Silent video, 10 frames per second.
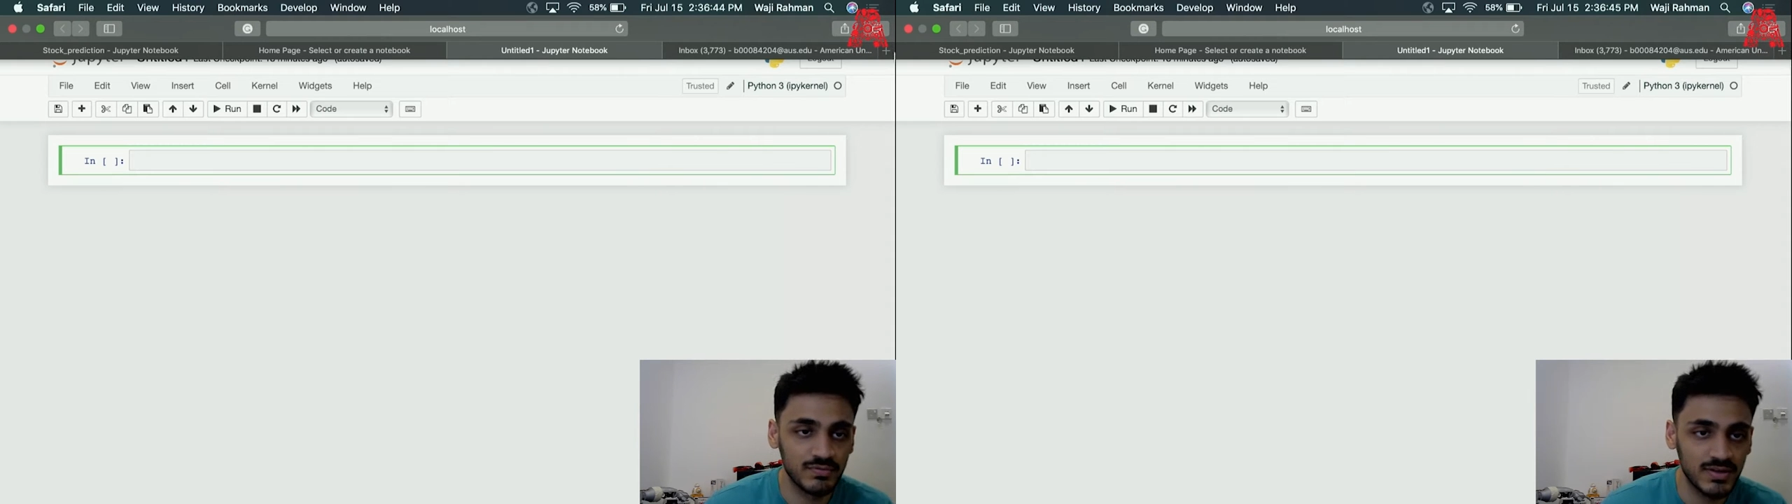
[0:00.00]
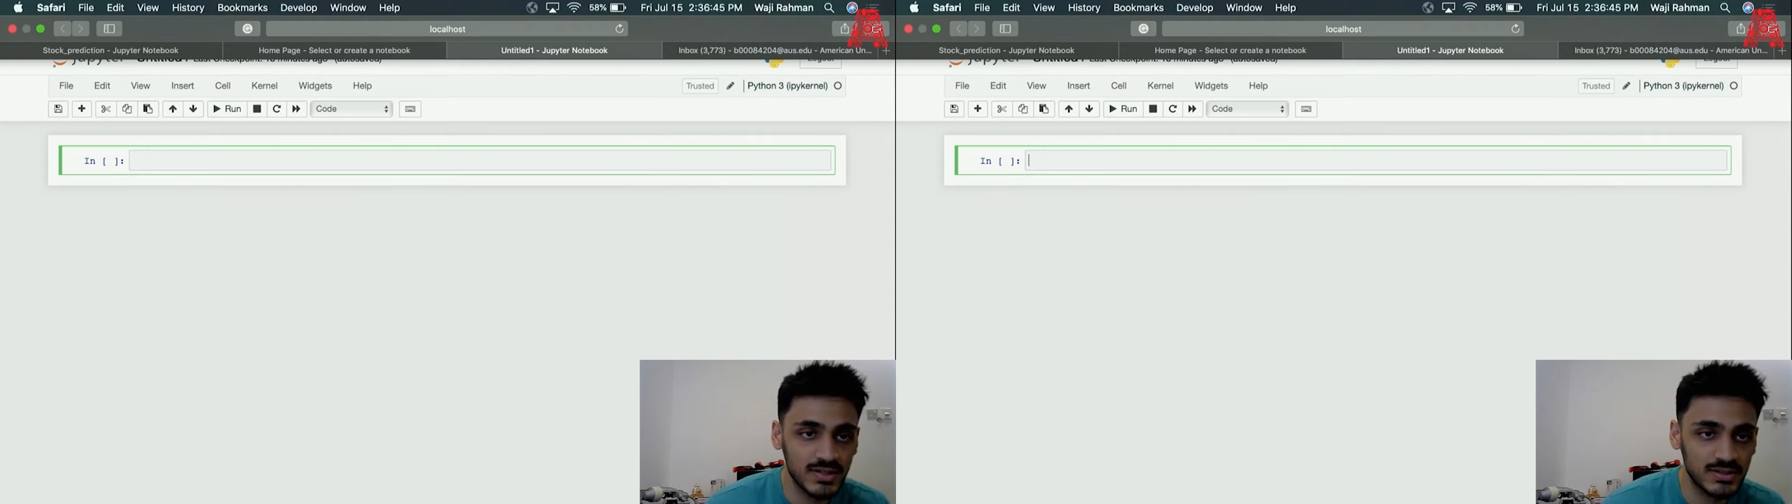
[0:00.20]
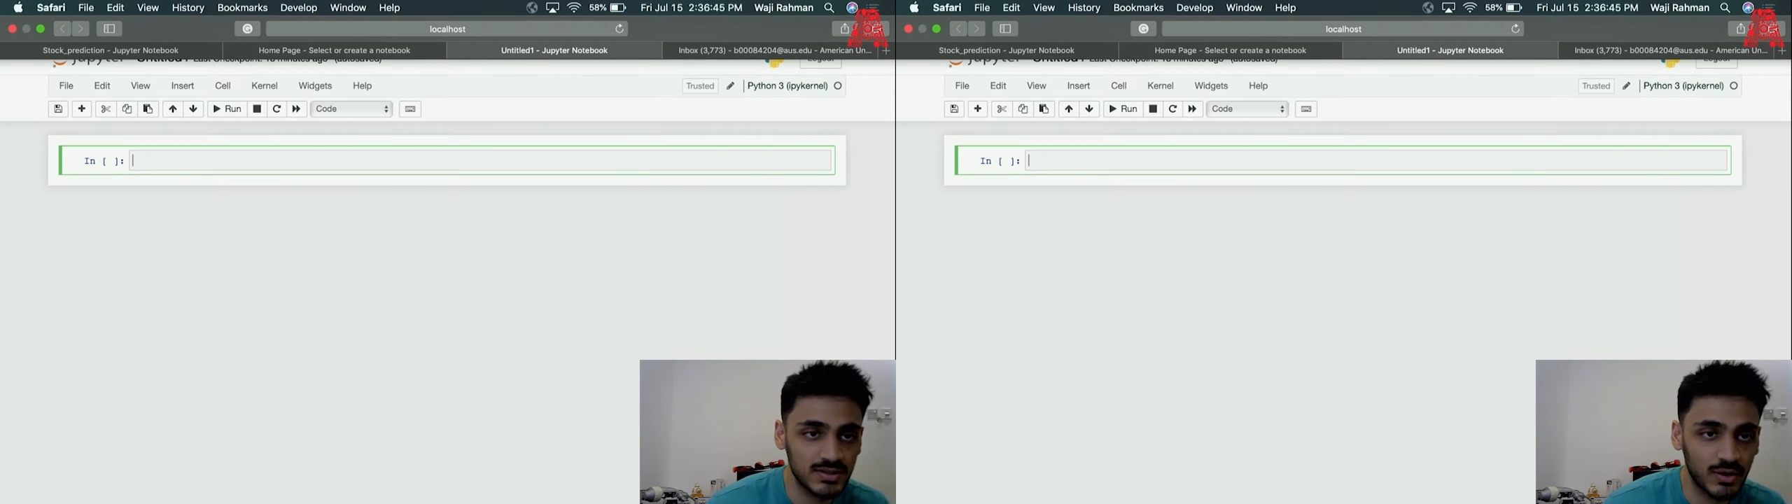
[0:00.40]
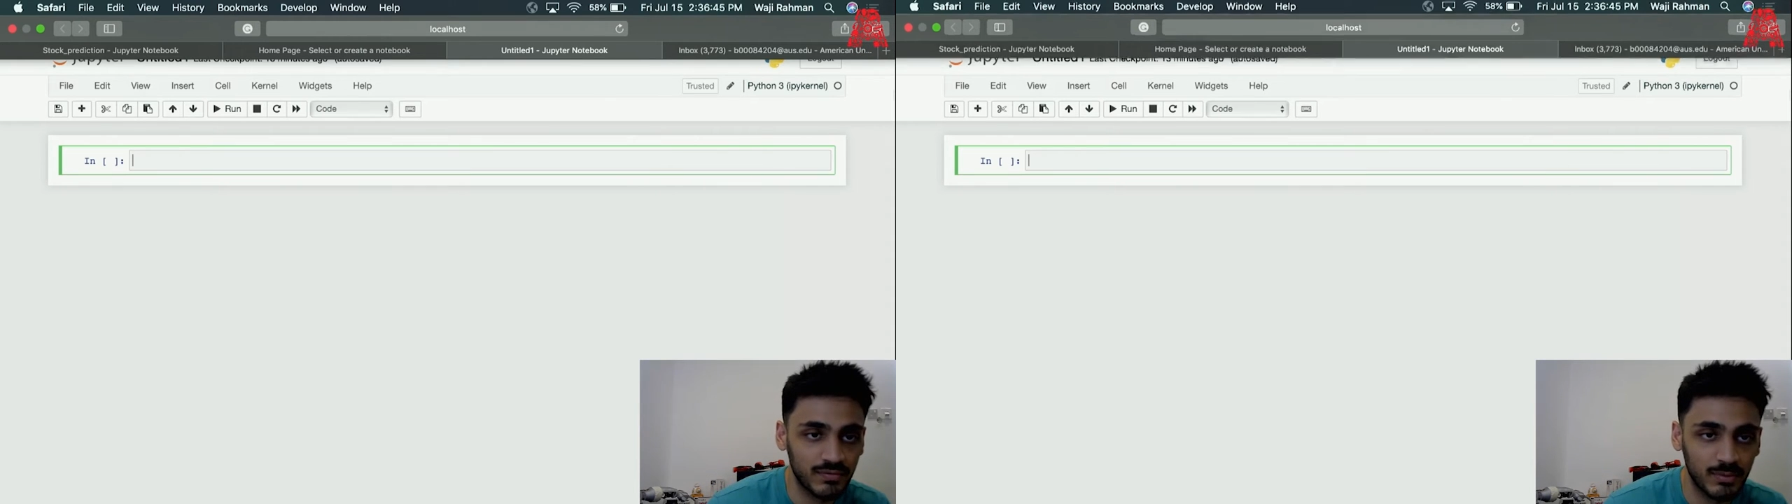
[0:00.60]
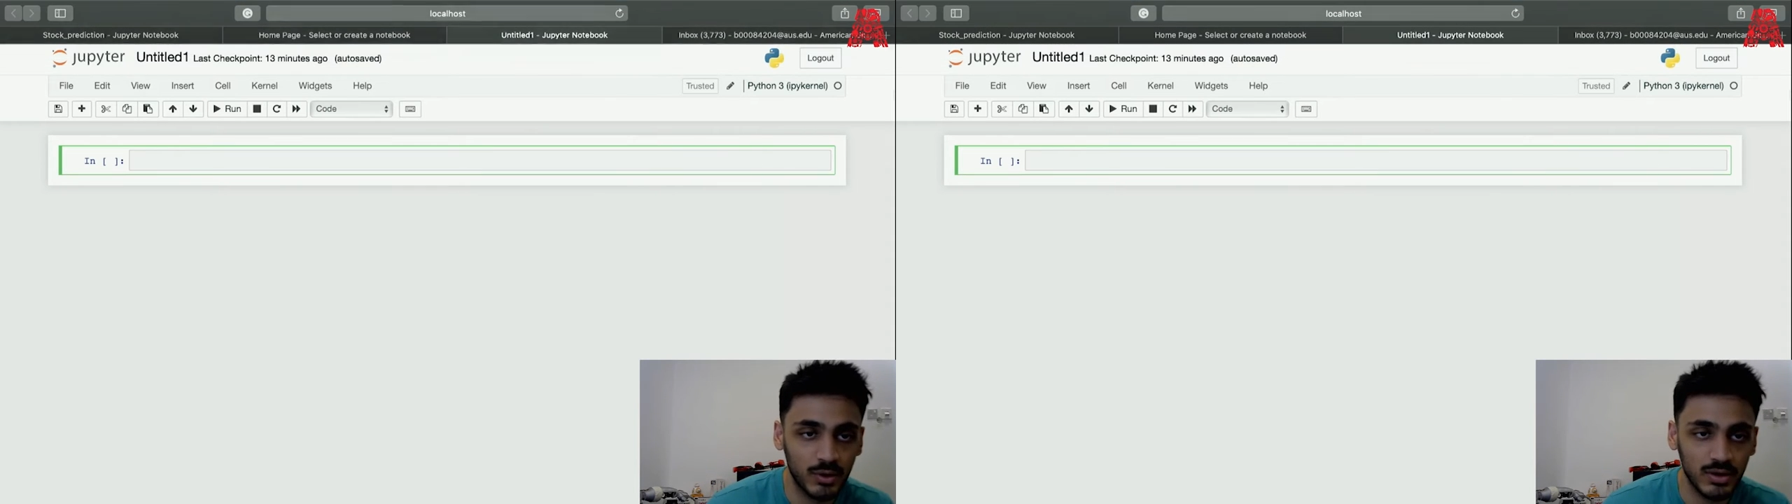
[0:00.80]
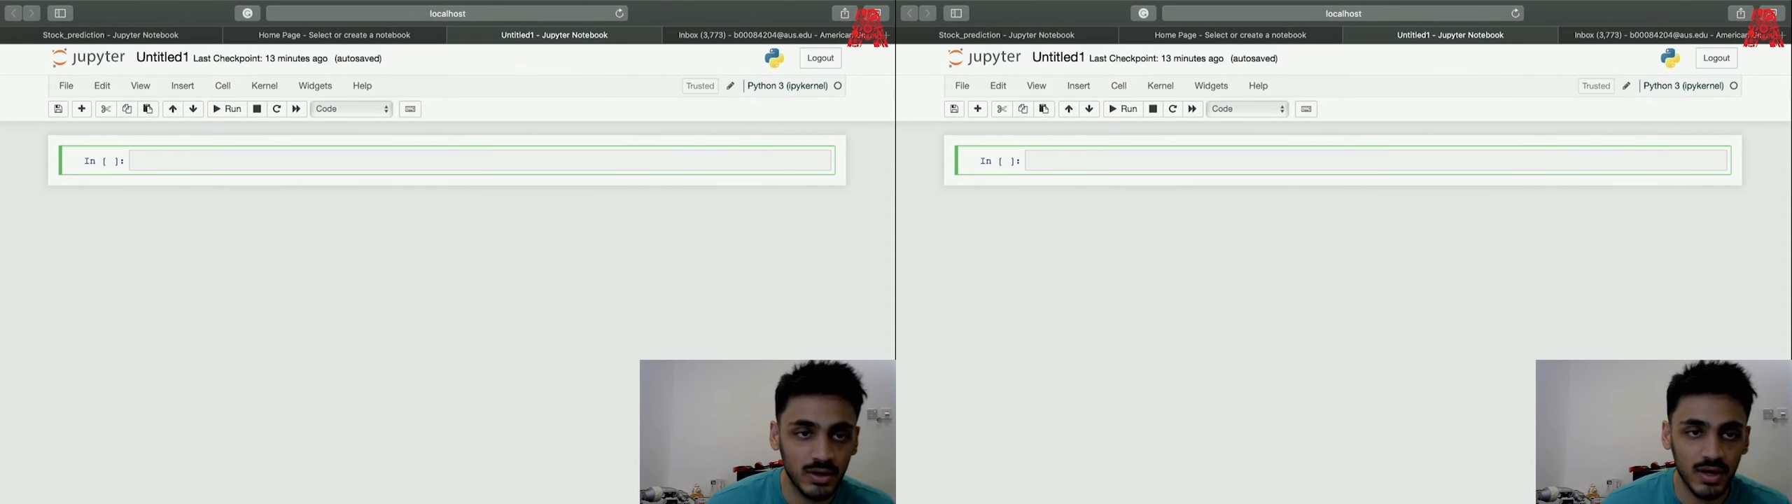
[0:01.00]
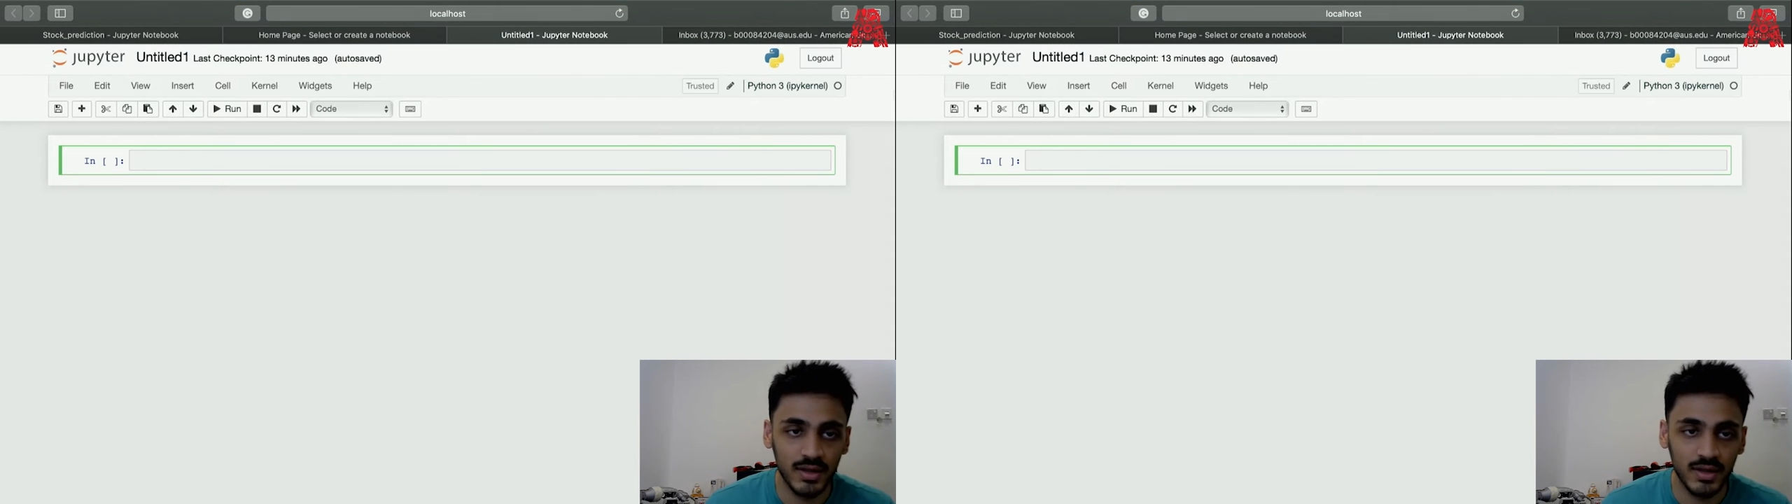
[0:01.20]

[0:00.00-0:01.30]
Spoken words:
phase of the model,